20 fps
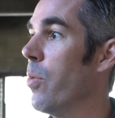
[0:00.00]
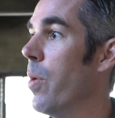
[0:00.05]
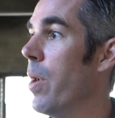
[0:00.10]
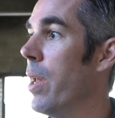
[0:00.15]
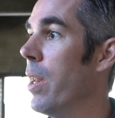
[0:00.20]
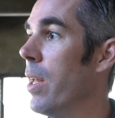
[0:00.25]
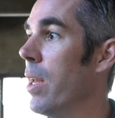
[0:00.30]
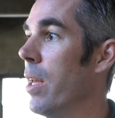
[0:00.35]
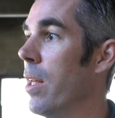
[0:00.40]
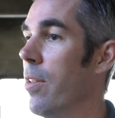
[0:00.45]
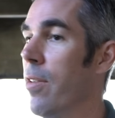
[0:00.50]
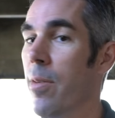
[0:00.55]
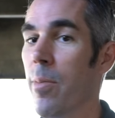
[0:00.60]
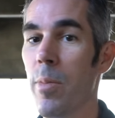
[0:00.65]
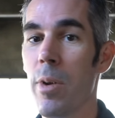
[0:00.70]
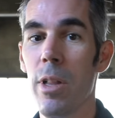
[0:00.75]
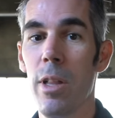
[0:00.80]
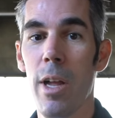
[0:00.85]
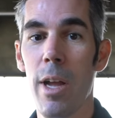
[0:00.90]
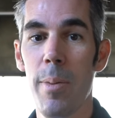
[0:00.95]
a way to get
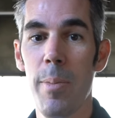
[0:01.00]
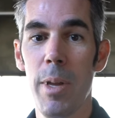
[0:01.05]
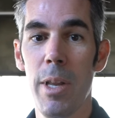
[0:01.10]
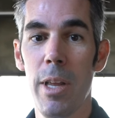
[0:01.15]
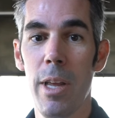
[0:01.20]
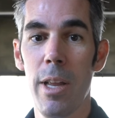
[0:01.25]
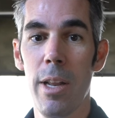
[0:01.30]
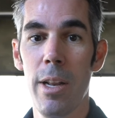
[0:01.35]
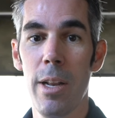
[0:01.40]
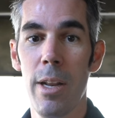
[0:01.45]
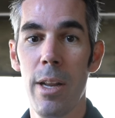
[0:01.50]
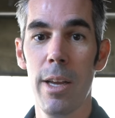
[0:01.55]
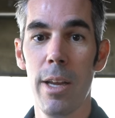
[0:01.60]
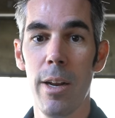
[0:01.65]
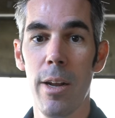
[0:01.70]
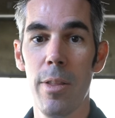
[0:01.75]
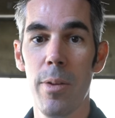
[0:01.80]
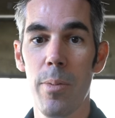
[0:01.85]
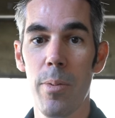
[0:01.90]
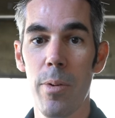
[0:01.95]
some climbing in,
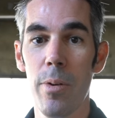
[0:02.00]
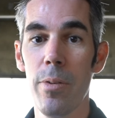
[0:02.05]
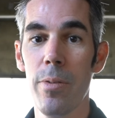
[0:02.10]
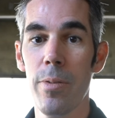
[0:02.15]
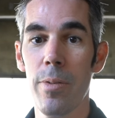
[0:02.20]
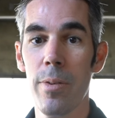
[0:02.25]
get on the roof,